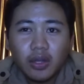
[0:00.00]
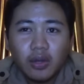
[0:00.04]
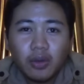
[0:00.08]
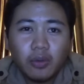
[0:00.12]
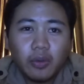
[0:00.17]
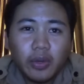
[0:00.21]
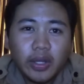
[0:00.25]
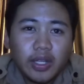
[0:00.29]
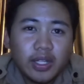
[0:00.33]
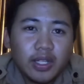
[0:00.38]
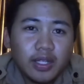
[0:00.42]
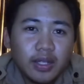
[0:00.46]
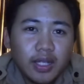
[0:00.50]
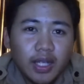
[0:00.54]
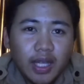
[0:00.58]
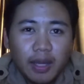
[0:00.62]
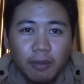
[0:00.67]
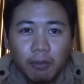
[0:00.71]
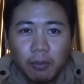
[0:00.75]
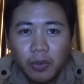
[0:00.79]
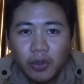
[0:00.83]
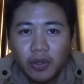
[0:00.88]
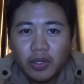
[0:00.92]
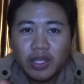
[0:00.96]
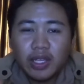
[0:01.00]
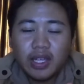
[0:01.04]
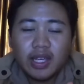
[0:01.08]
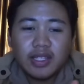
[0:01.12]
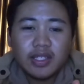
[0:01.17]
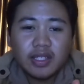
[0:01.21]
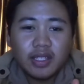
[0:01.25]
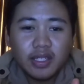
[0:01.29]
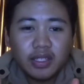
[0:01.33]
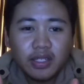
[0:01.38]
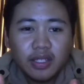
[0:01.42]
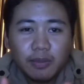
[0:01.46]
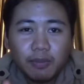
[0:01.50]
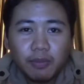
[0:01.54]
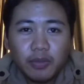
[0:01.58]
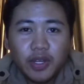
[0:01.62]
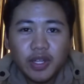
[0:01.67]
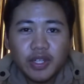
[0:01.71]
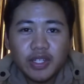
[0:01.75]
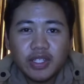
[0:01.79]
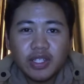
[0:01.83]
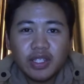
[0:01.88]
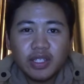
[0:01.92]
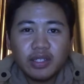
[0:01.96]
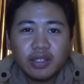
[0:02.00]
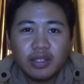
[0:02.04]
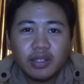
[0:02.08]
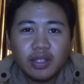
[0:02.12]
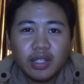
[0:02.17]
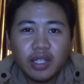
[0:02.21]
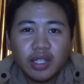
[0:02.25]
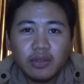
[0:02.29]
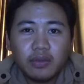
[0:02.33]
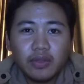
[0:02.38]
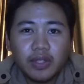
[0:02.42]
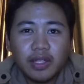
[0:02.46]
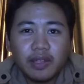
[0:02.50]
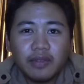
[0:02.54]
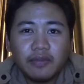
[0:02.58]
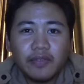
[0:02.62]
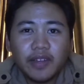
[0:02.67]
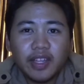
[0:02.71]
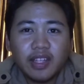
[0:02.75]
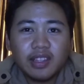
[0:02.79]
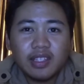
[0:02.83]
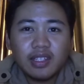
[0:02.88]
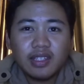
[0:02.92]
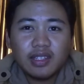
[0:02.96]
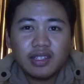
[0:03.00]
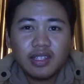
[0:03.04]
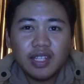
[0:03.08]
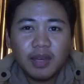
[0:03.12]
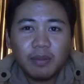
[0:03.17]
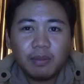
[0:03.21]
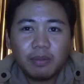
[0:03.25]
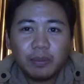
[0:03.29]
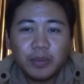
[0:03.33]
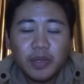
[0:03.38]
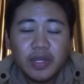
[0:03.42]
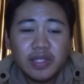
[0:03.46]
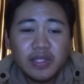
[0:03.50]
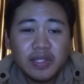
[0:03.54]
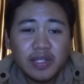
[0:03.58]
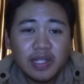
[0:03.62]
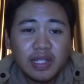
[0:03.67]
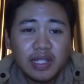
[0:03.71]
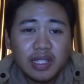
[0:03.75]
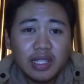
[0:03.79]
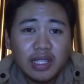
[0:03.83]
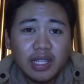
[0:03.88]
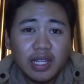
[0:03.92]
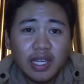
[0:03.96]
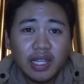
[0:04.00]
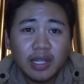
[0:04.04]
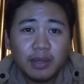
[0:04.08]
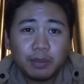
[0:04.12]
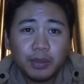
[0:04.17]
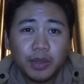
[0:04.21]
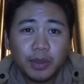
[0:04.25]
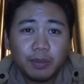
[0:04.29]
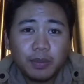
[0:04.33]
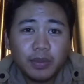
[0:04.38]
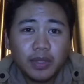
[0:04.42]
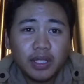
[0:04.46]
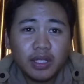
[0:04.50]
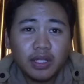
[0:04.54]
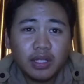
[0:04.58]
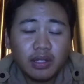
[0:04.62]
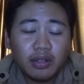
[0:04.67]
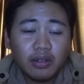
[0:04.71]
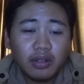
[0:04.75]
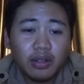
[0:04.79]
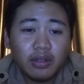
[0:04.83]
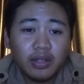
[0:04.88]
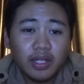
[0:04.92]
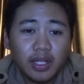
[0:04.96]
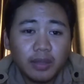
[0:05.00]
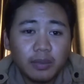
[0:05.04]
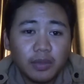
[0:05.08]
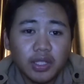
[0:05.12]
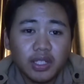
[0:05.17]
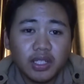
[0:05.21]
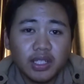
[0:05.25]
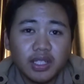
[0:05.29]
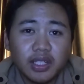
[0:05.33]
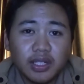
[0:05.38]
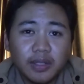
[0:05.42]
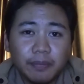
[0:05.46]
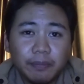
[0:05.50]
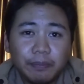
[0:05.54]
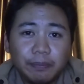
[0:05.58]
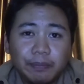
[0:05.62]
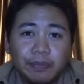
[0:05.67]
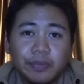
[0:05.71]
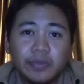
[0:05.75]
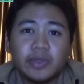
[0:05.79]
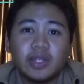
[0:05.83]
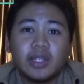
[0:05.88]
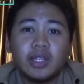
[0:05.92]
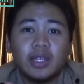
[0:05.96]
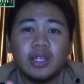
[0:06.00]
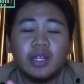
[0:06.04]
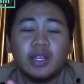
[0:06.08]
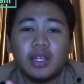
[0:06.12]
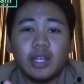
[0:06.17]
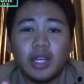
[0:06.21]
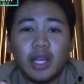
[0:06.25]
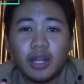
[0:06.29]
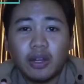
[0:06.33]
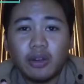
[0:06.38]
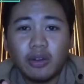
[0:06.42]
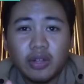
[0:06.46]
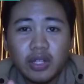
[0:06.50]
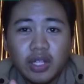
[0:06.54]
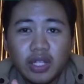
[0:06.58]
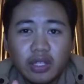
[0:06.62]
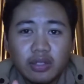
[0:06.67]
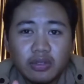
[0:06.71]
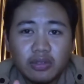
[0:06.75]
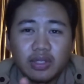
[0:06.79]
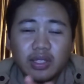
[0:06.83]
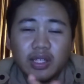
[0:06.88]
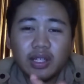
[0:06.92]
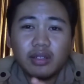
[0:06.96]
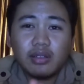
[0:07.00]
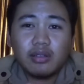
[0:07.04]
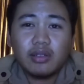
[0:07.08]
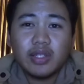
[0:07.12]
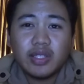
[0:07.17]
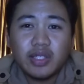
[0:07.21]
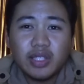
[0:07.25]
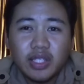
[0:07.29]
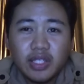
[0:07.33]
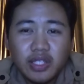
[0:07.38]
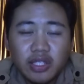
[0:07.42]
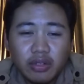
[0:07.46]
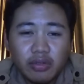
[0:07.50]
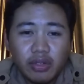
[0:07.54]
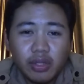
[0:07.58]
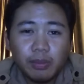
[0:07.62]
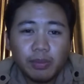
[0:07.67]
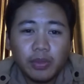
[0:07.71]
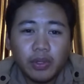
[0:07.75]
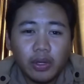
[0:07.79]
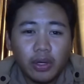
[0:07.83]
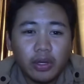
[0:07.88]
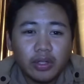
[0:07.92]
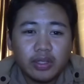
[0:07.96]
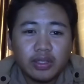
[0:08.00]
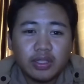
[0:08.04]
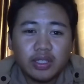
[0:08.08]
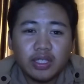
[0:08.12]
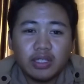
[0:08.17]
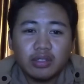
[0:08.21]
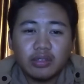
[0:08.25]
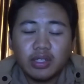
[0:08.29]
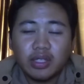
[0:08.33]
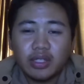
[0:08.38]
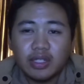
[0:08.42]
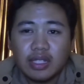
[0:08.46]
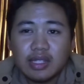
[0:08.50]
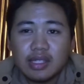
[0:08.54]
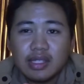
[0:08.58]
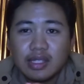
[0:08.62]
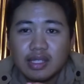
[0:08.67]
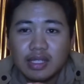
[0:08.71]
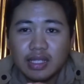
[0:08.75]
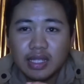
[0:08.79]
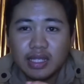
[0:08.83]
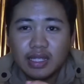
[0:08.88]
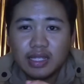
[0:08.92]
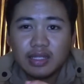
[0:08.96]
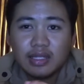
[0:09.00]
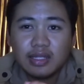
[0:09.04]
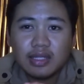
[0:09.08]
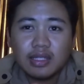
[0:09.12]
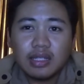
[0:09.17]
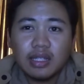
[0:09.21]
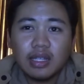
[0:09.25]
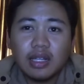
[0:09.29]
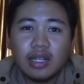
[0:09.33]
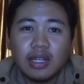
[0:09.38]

When the employee has a depression, it will affect them personally and people around him or her. According to Yale research report in the United States,